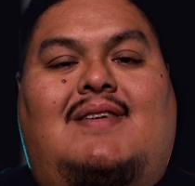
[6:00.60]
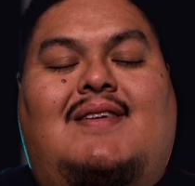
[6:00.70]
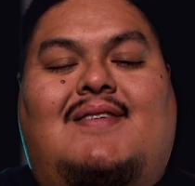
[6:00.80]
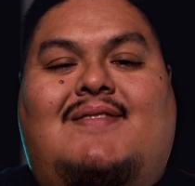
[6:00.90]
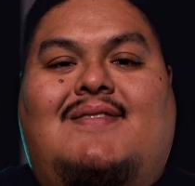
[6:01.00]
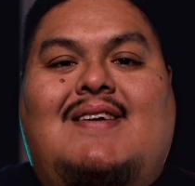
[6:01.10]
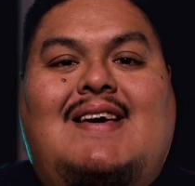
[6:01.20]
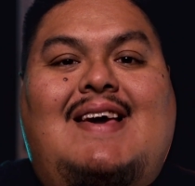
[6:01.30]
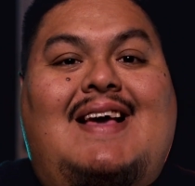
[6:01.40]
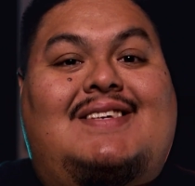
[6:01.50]
You know?
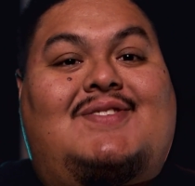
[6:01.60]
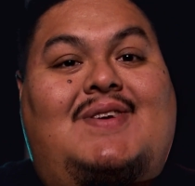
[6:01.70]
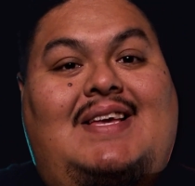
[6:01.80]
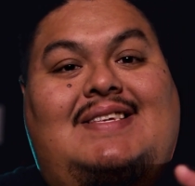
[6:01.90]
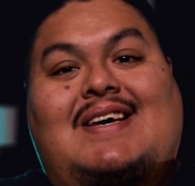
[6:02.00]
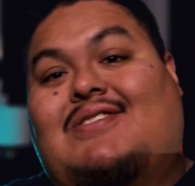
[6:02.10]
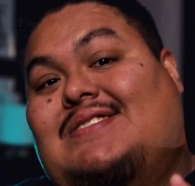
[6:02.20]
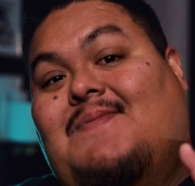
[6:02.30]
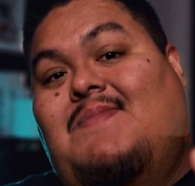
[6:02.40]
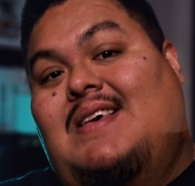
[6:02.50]
And so he
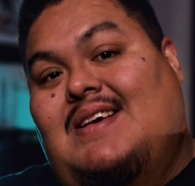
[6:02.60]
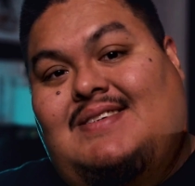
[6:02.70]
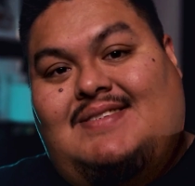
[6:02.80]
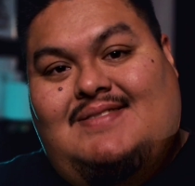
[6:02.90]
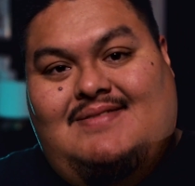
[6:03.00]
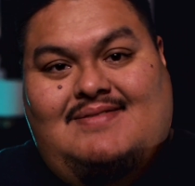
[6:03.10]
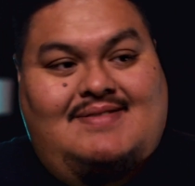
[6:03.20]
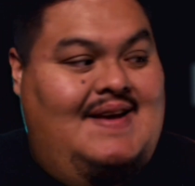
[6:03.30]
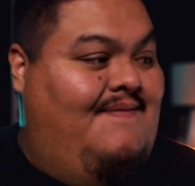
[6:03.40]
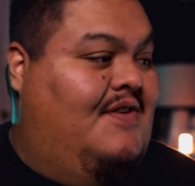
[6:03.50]
tells them this
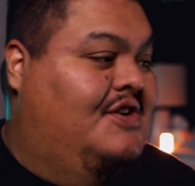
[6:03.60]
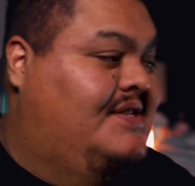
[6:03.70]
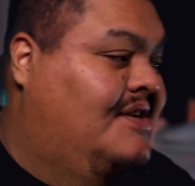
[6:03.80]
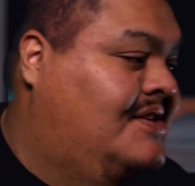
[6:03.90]
in verse